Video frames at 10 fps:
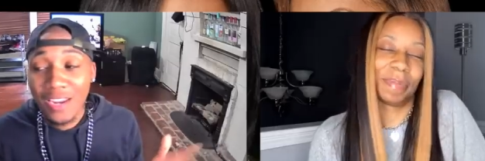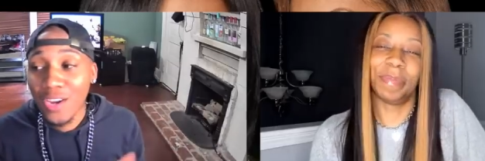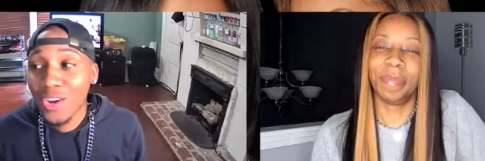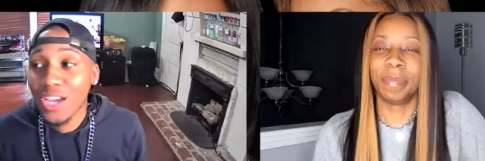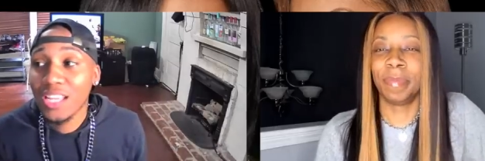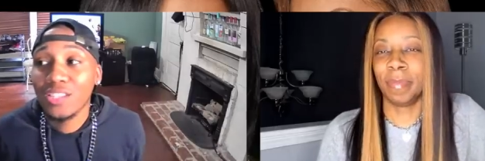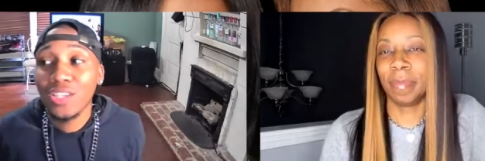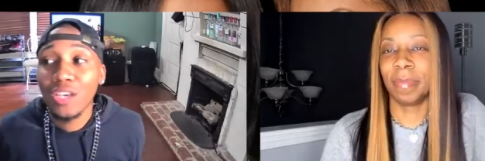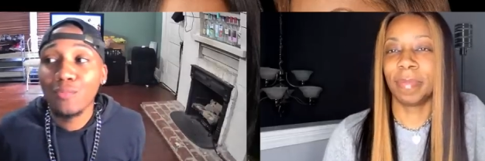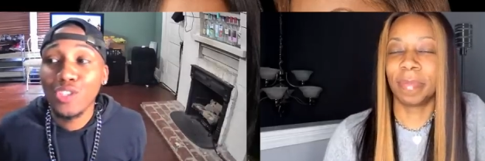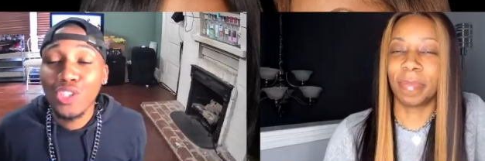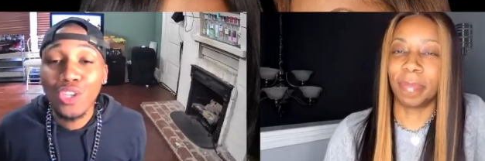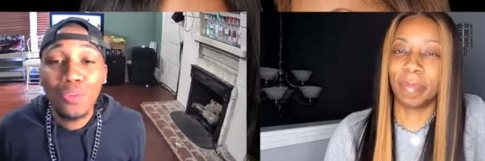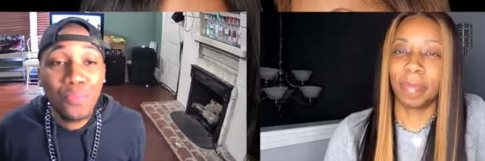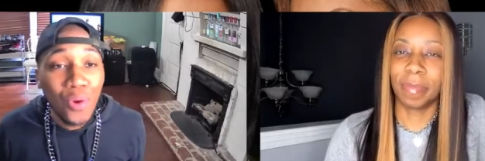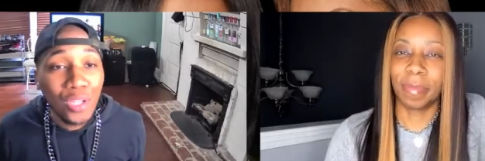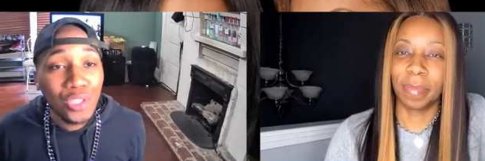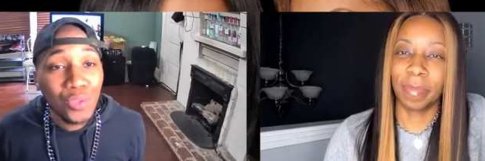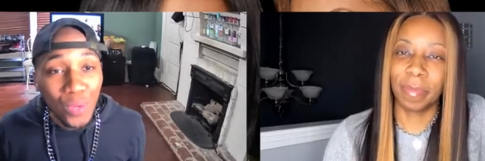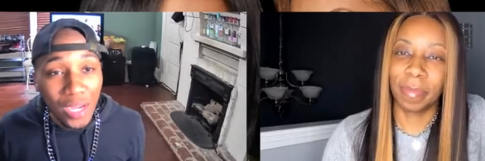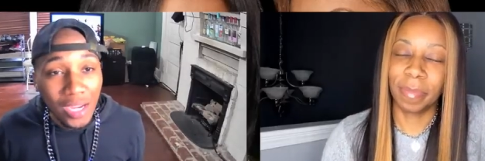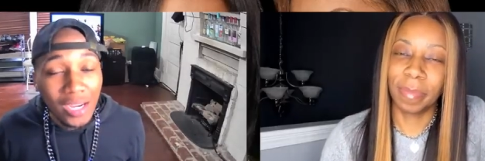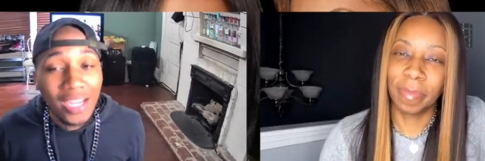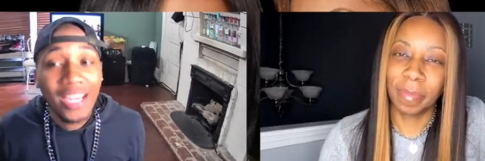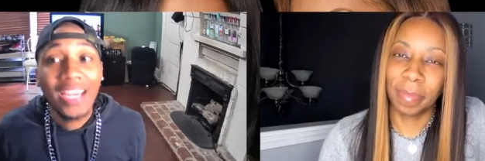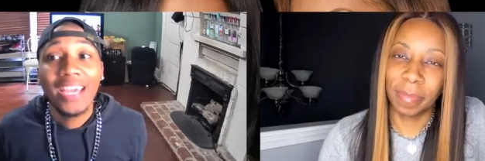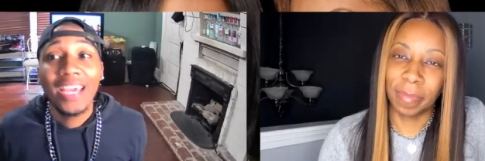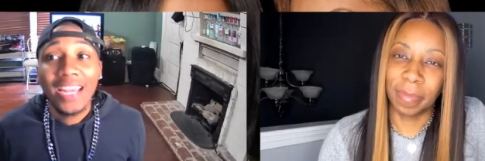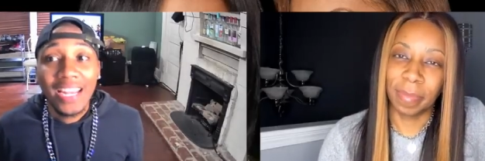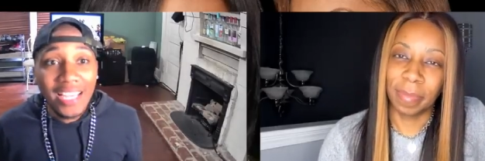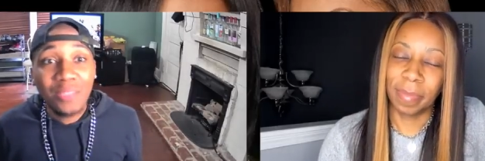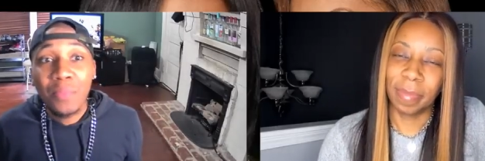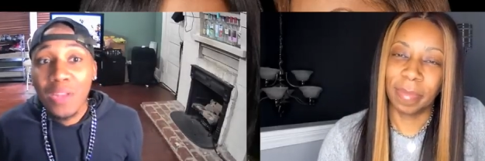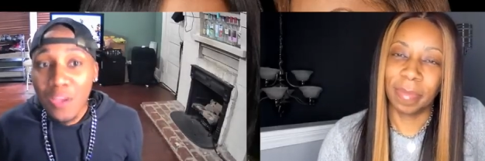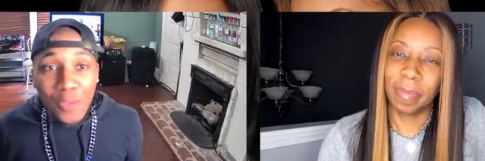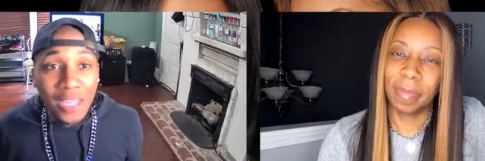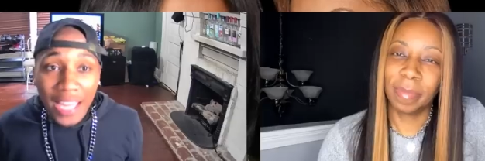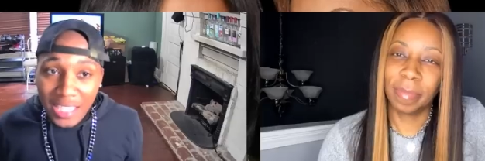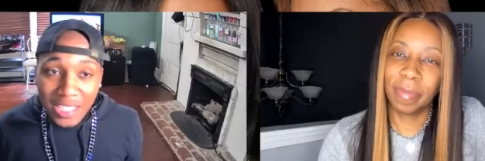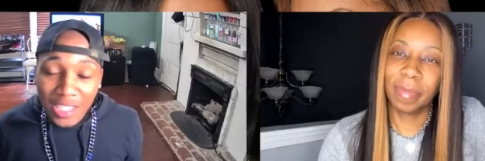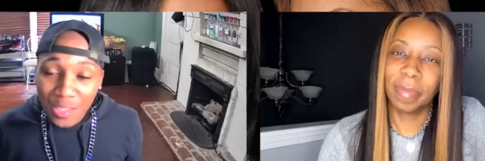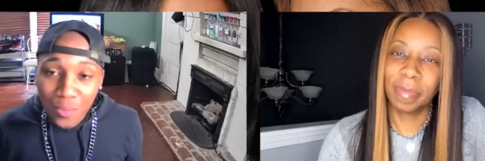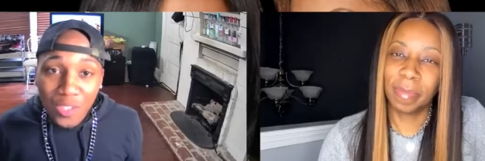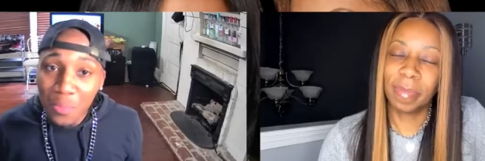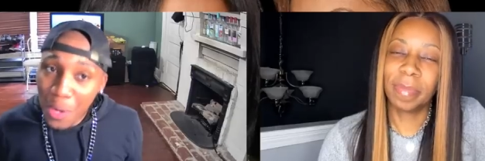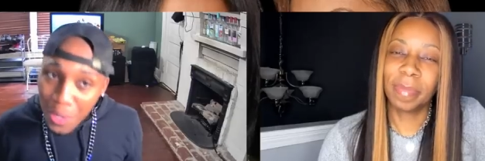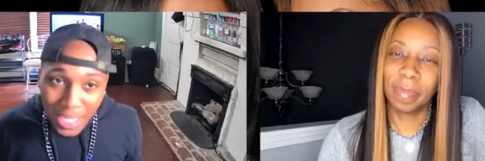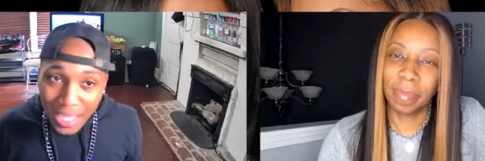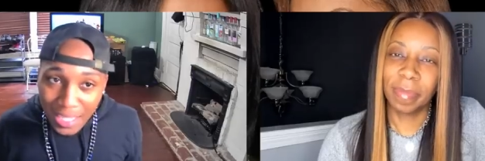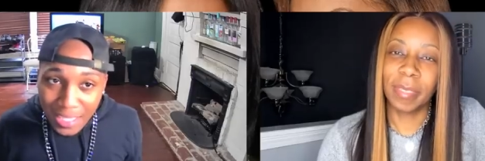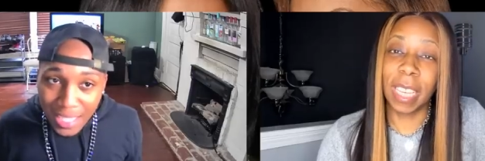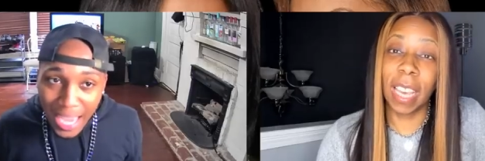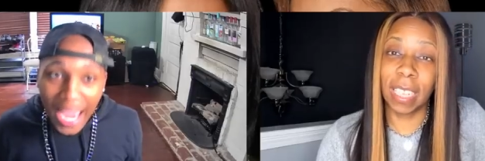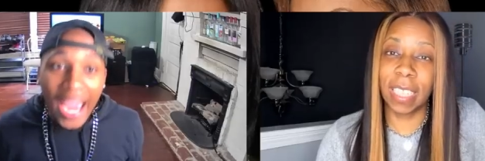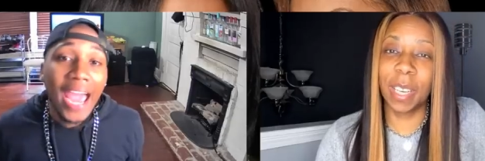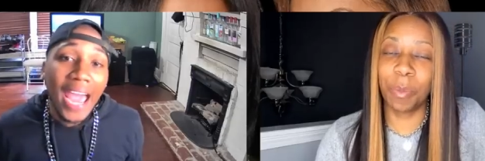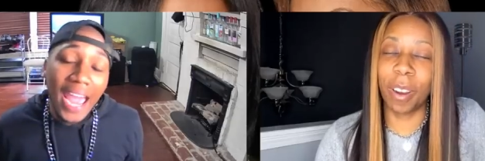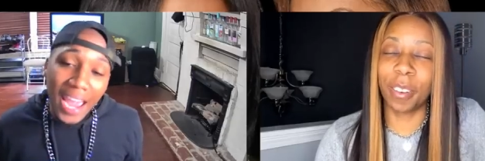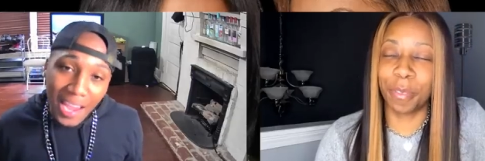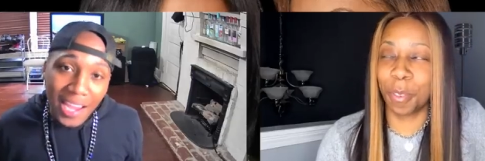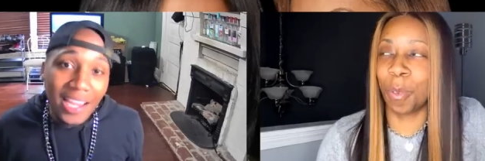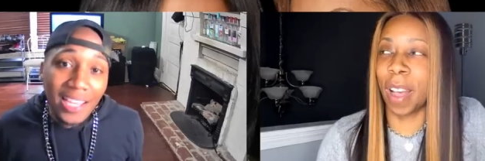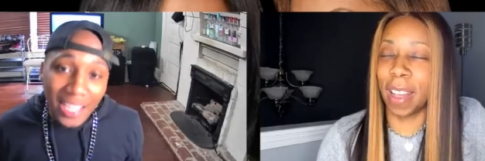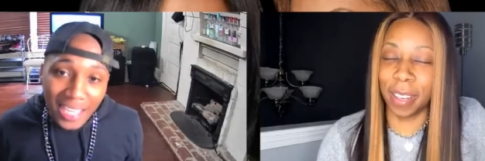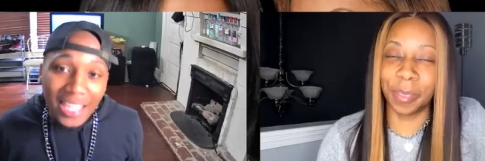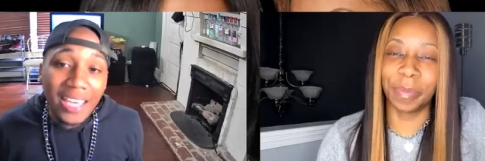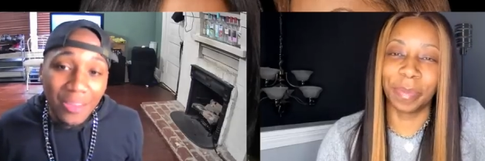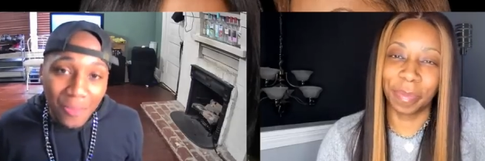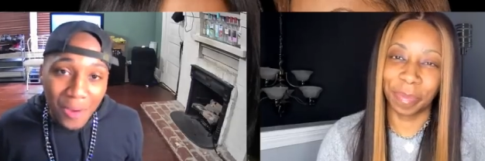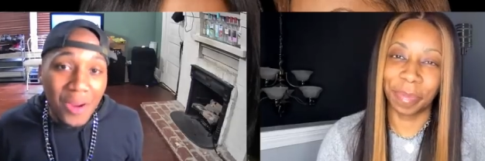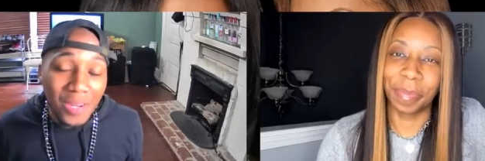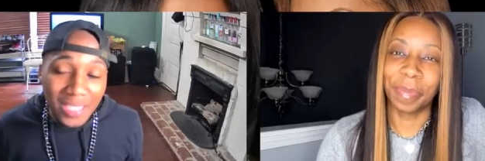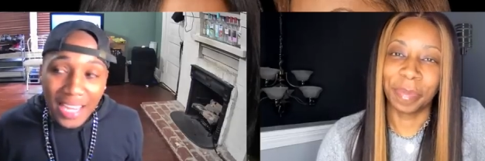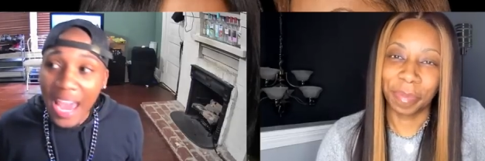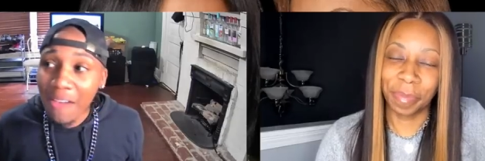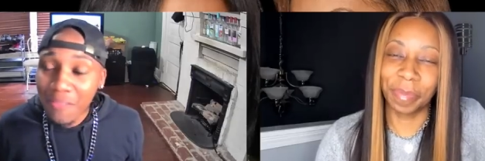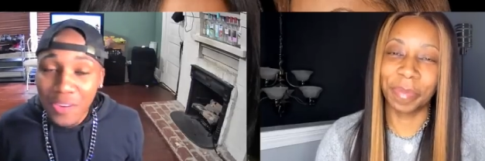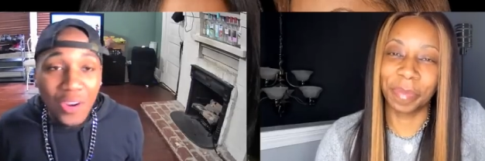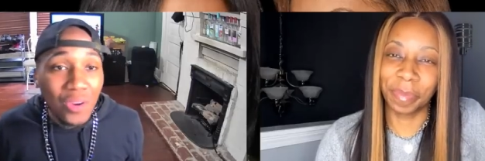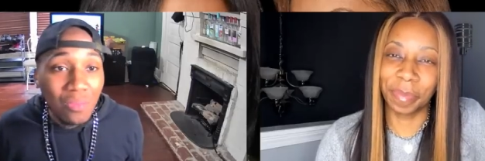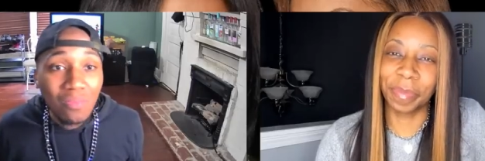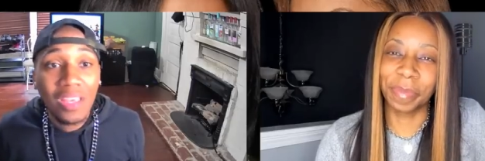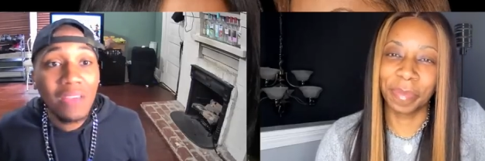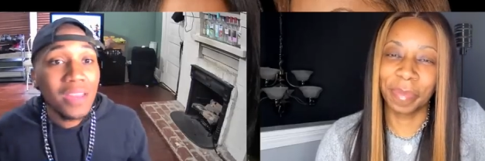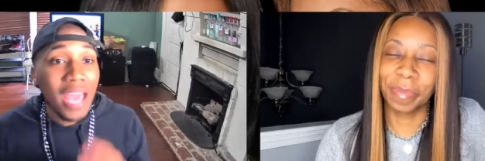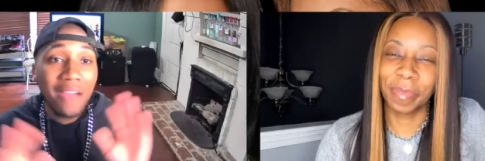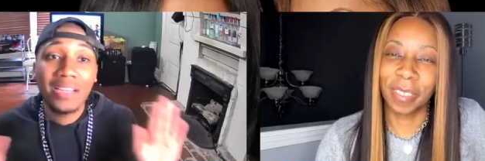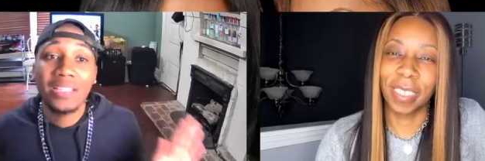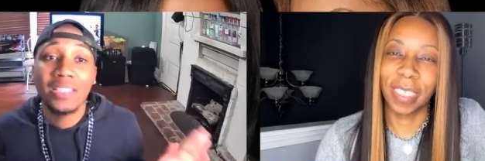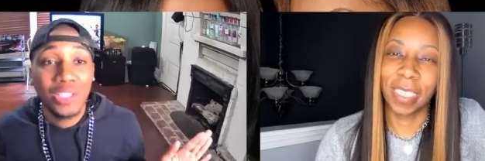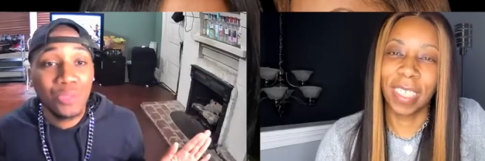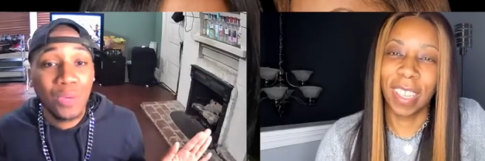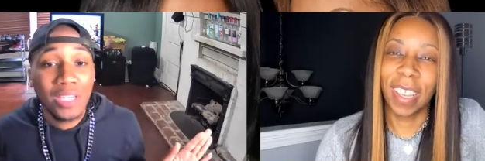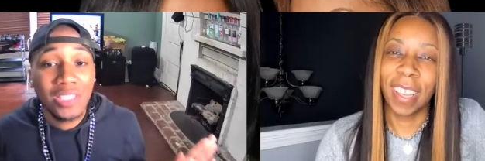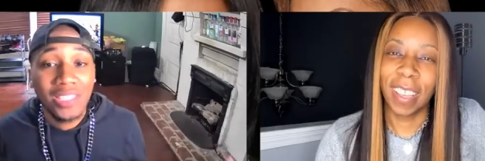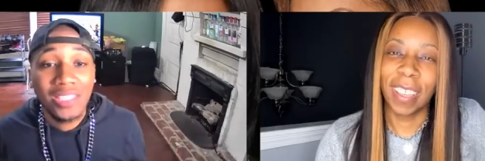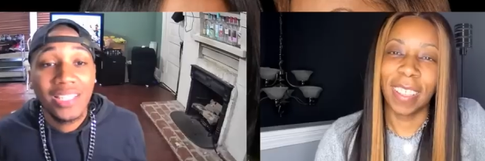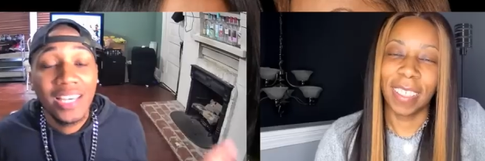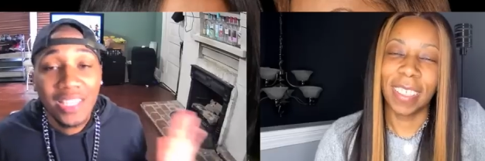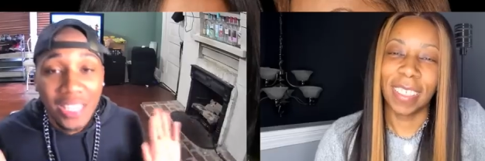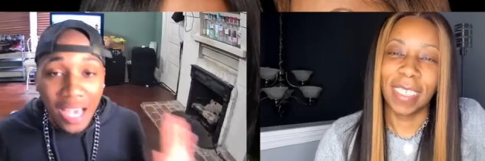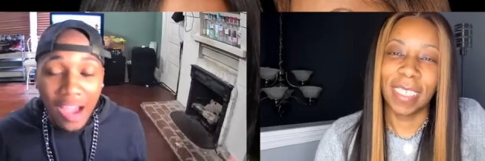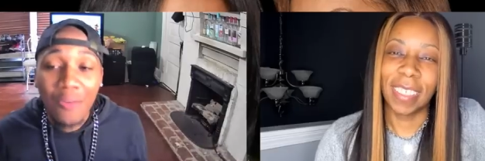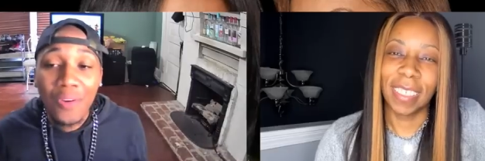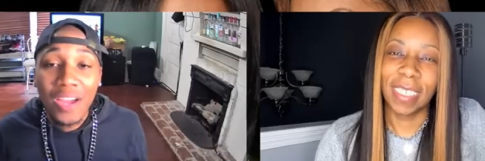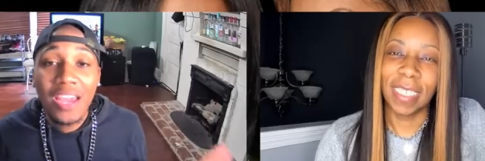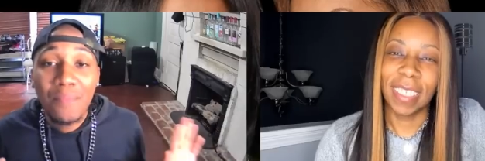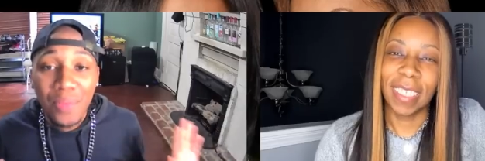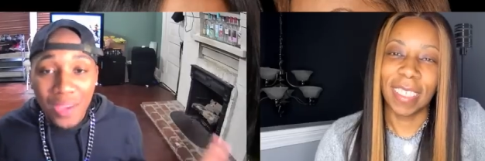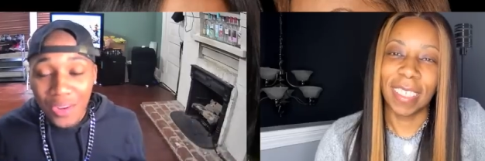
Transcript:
Speaker 1: yeah. her. And it was to the point to where his manipulations was working. Yeah, it did
Speaker 2: work for a while. It
Speaker 1: worked. Mm-hmm. After mm-hmm. even after the situation, Tara and Peter